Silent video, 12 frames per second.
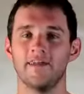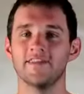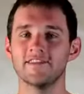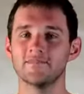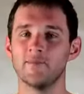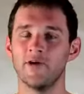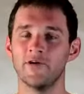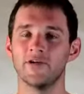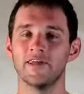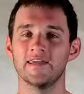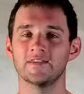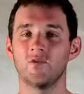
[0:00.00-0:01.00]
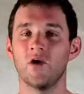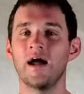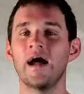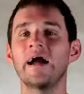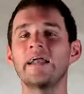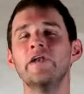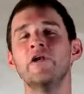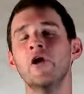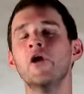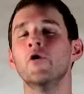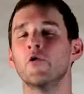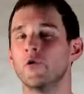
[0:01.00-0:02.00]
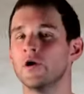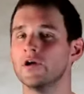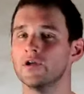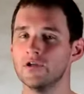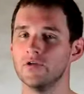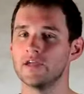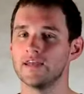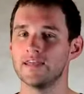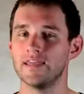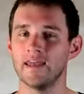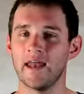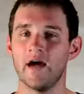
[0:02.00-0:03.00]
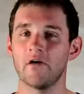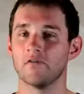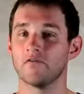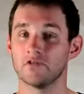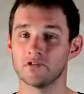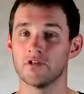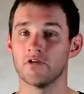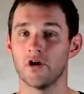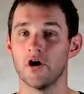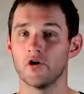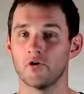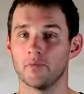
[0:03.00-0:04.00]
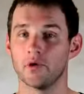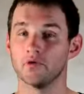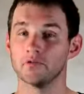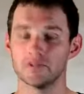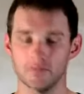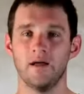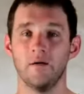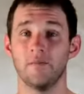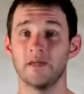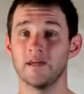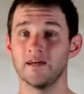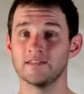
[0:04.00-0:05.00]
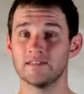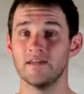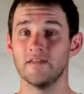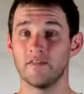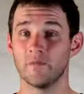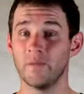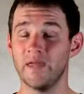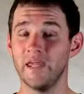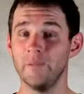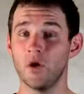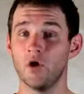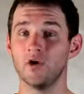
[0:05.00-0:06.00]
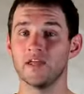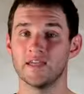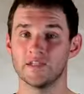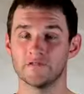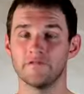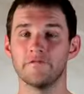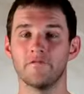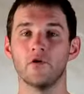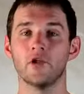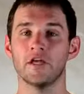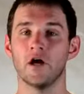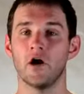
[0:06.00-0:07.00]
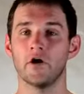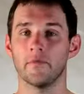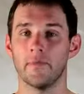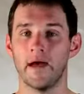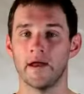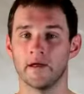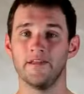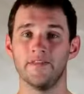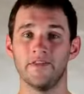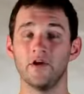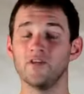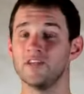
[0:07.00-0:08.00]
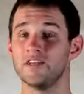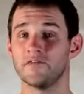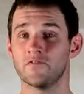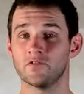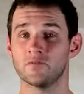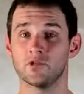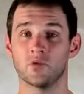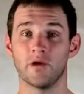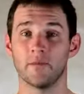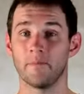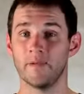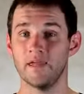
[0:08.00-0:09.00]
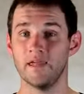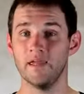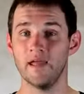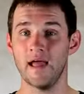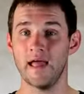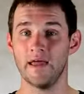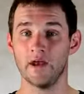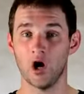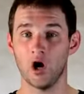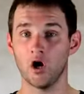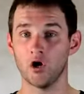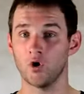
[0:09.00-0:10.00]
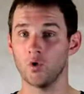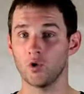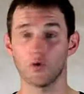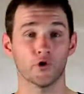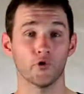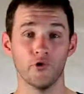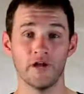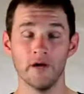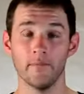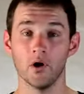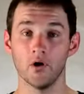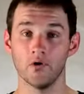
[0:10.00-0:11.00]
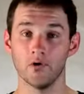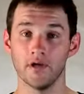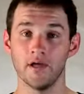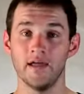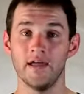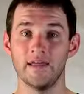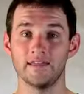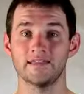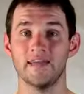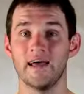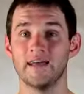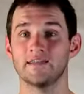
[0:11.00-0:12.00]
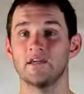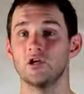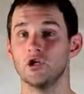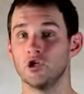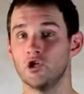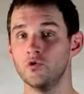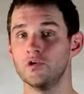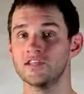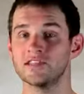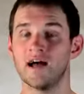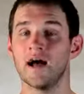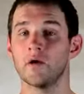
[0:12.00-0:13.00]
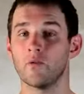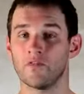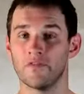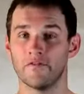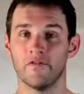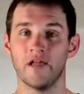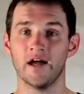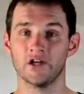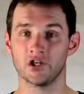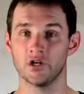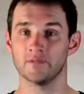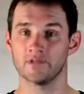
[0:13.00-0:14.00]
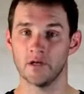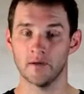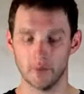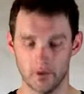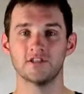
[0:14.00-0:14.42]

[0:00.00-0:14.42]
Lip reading: Now this mode is why I know you can get out of those other auto modes, because the P mode is fully automatic. The only difference between P and auto or green mode is that you decide when the flash comes up.